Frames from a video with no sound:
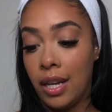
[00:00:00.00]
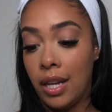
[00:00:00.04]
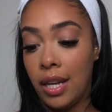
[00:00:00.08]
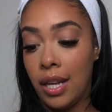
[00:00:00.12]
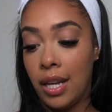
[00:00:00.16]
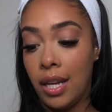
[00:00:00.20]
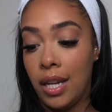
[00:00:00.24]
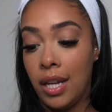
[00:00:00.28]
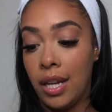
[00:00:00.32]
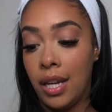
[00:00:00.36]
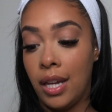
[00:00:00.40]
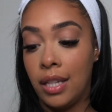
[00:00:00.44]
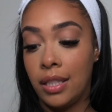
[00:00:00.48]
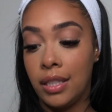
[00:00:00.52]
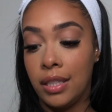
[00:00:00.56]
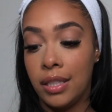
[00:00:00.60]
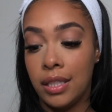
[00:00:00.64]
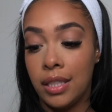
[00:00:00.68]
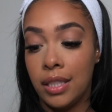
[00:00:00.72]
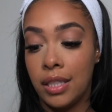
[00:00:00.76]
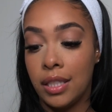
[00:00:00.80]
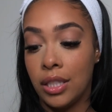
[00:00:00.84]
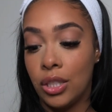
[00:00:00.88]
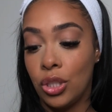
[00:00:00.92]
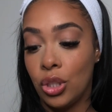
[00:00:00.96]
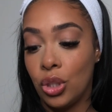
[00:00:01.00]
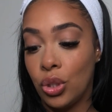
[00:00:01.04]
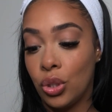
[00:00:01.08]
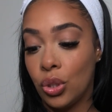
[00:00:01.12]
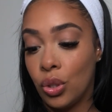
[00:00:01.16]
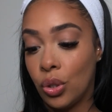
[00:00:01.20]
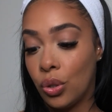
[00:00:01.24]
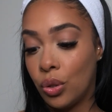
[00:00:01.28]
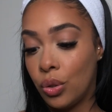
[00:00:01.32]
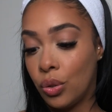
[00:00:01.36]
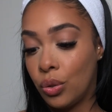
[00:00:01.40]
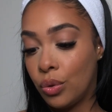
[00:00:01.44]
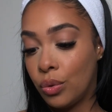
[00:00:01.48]
it doesn't
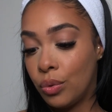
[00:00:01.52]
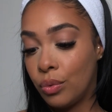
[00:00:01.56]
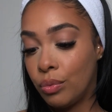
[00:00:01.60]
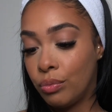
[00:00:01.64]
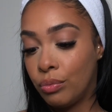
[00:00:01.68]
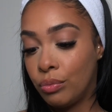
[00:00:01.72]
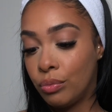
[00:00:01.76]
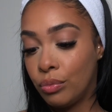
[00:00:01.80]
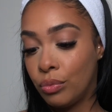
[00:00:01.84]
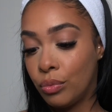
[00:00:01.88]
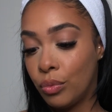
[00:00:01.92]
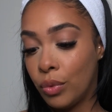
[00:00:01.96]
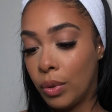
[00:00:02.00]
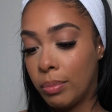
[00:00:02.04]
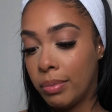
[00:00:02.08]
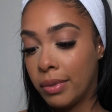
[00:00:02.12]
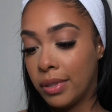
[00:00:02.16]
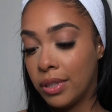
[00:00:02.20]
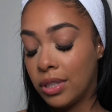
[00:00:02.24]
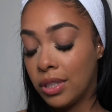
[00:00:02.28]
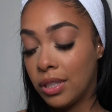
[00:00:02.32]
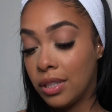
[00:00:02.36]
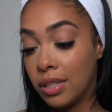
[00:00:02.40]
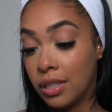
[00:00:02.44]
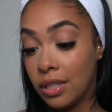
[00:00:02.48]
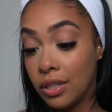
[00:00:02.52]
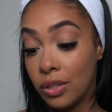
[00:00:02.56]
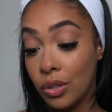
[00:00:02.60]
show what brush this is.